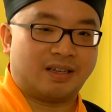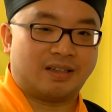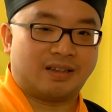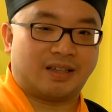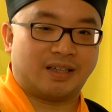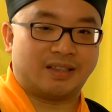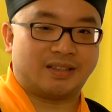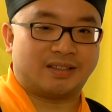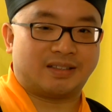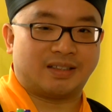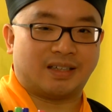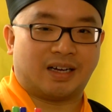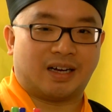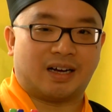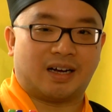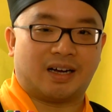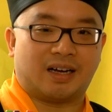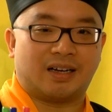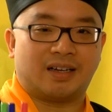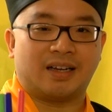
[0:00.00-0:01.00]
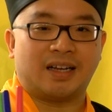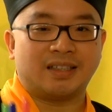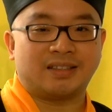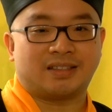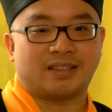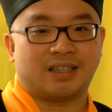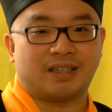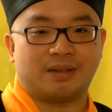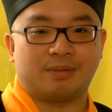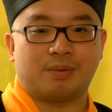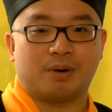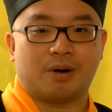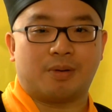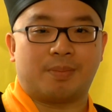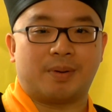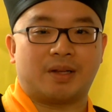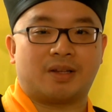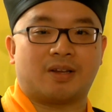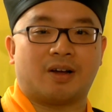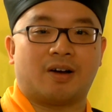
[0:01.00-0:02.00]
lesson will
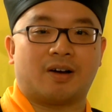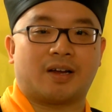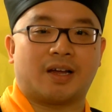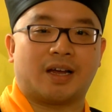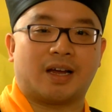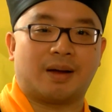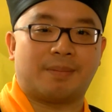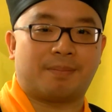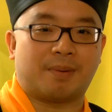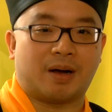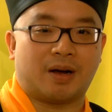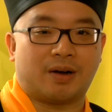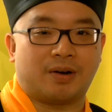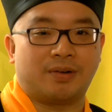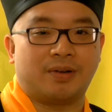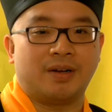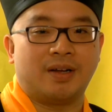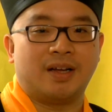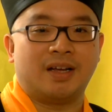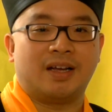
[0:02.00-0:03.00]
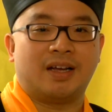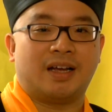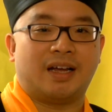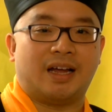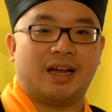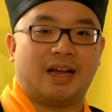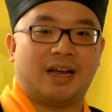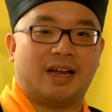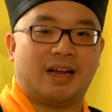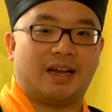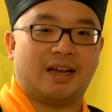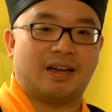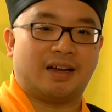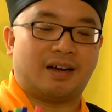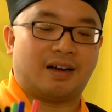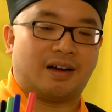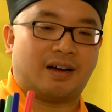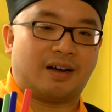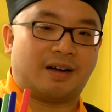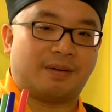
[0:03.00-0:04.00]
be talking about a
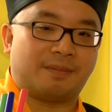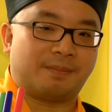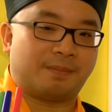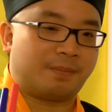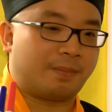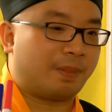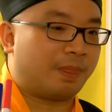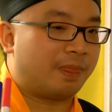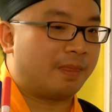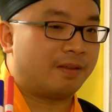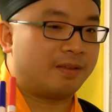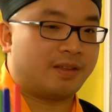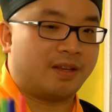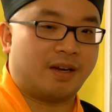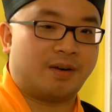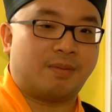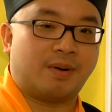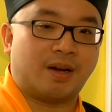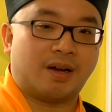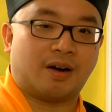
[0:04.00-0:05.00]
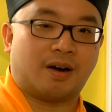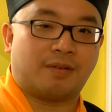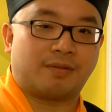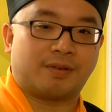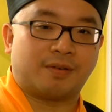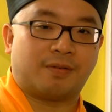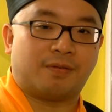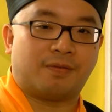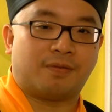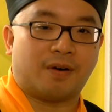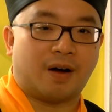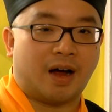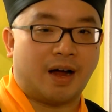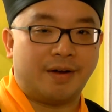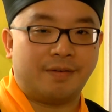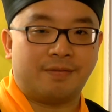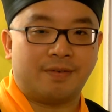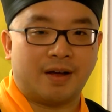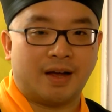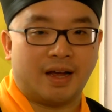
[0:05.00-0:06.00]
theory of the
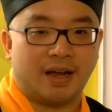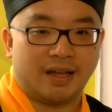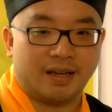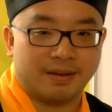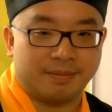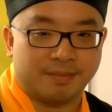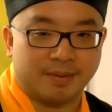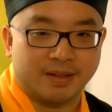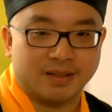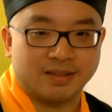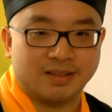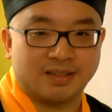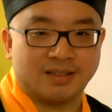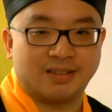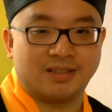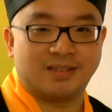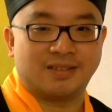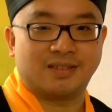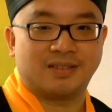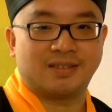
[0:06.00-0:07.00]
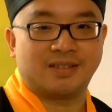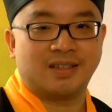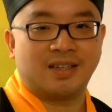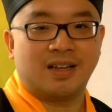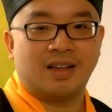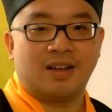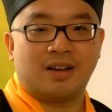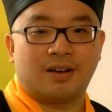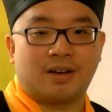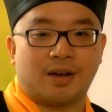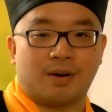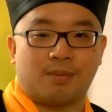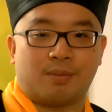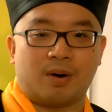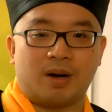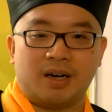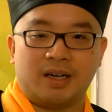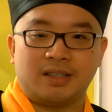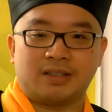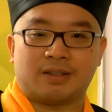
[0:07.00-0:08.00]
5 elements. Okay,
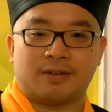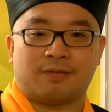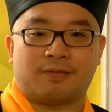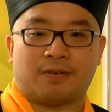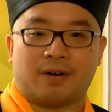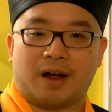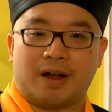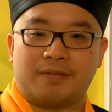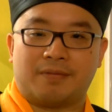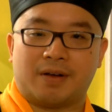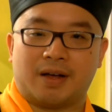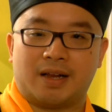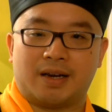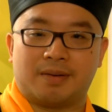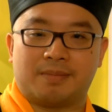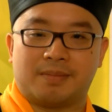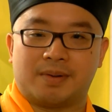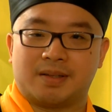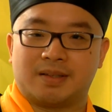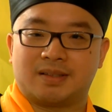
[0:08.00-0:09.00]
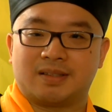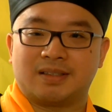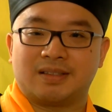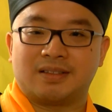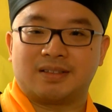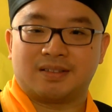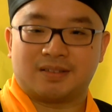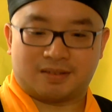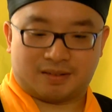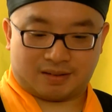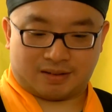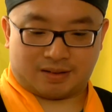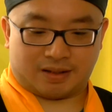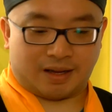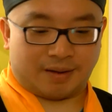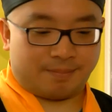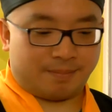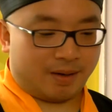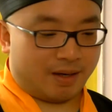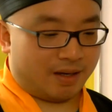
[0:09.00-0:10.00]
what is the 5 elements?
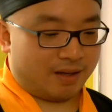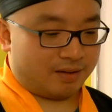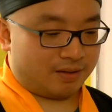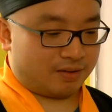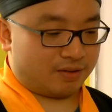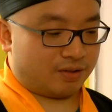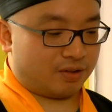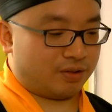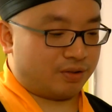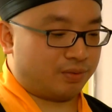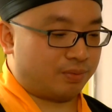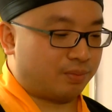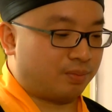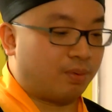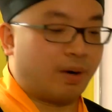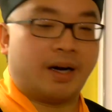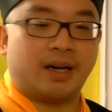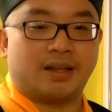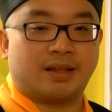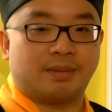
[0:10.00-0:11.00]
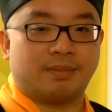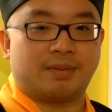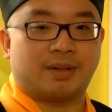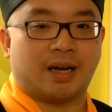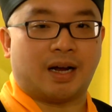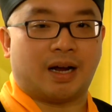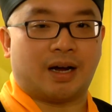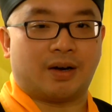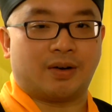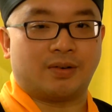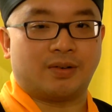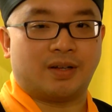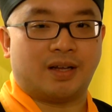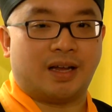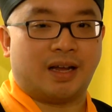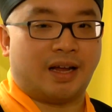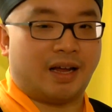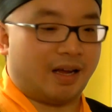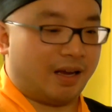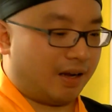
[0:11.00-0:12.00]
Let me just write them down
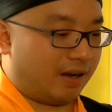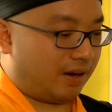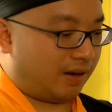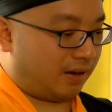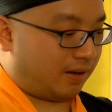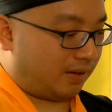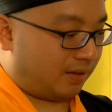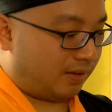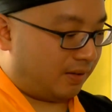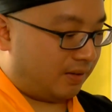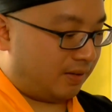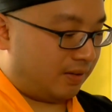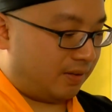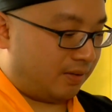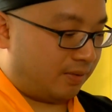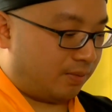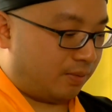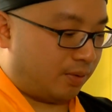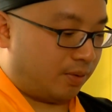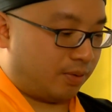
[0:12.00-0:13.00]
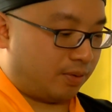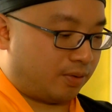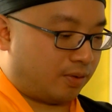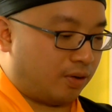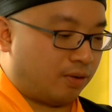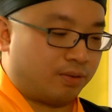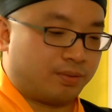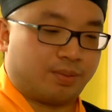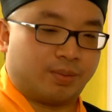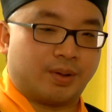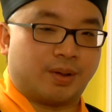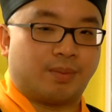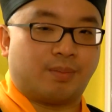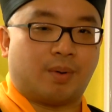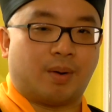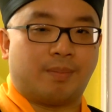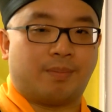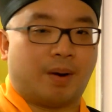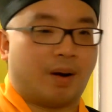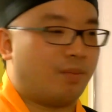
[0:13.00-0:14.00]
and we'll go through them
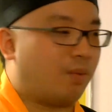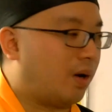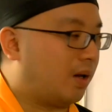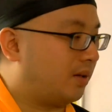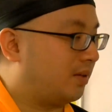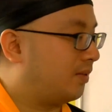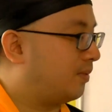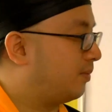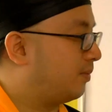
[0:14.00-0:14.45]
one by one.